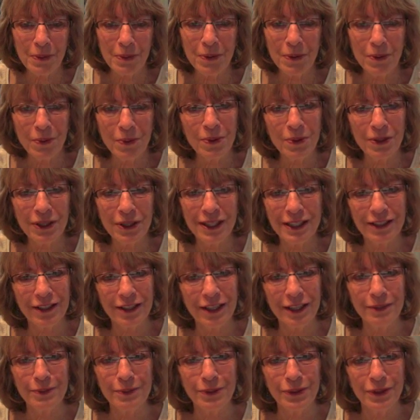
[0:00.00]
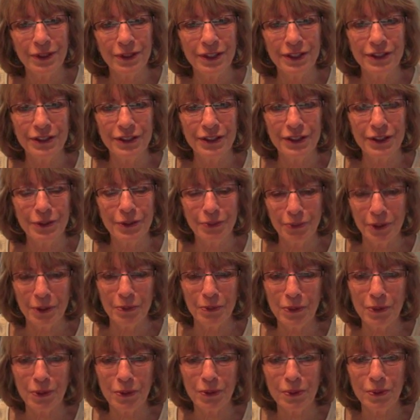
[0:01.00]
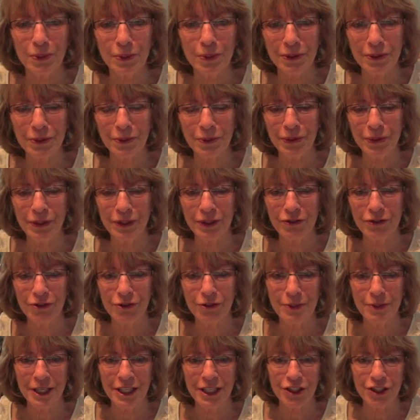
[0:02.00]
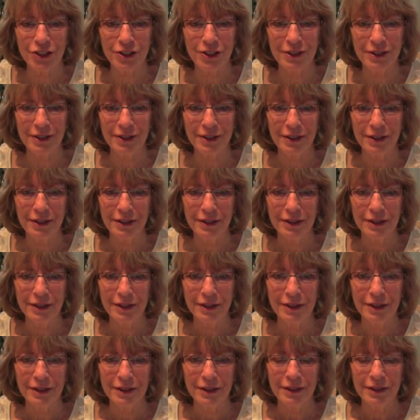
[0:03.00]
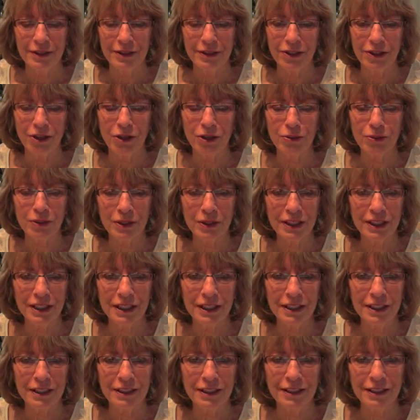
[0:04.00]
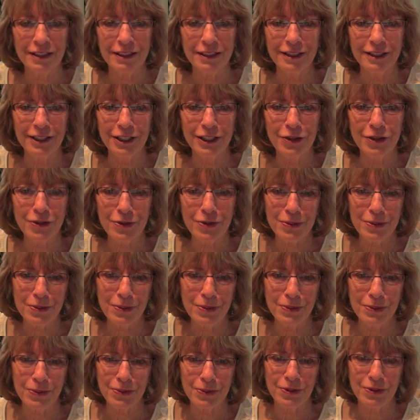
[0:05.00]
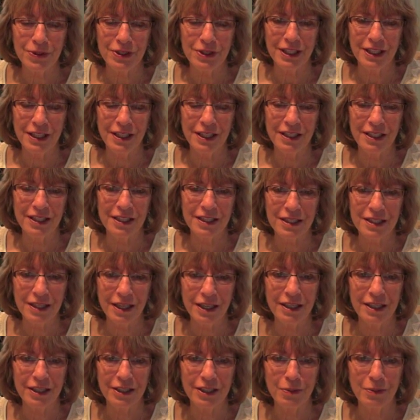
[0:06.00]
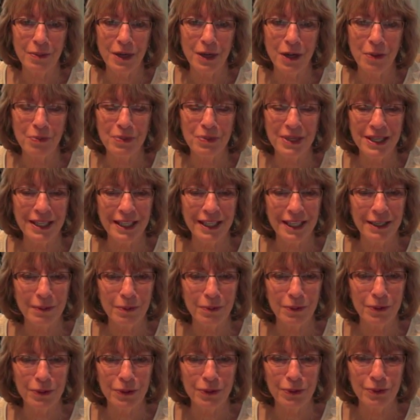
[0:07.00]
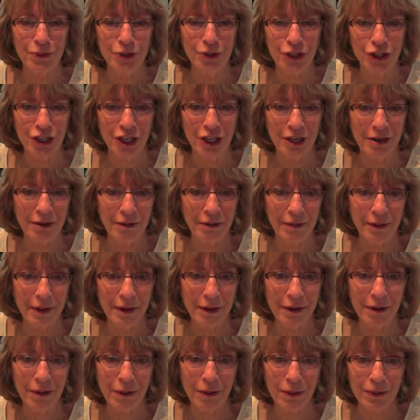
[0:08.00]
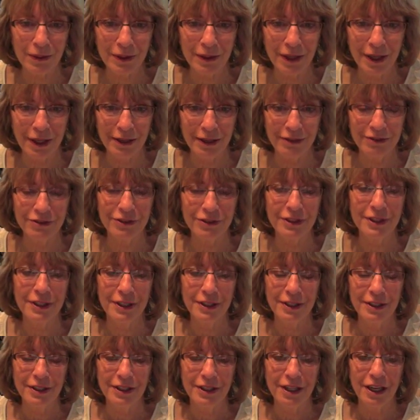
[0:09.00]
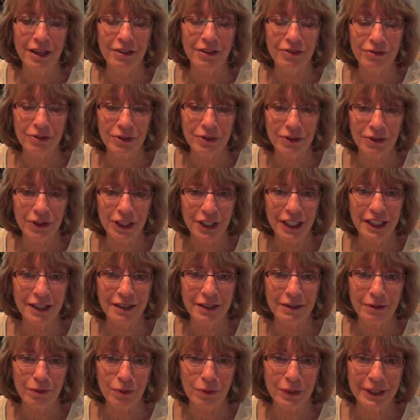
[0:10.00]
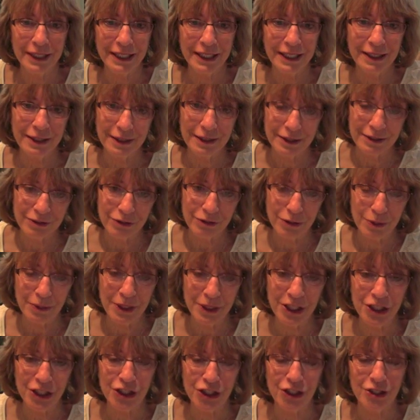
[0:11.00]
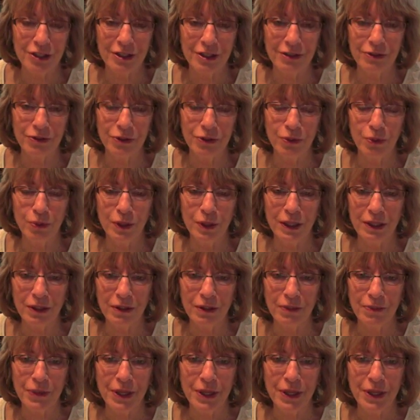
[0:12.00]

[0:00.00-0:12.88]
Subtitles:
who work in libraries and the people who work with information are really enthused and excited about being able to share their own love of learning, reading information, if you will.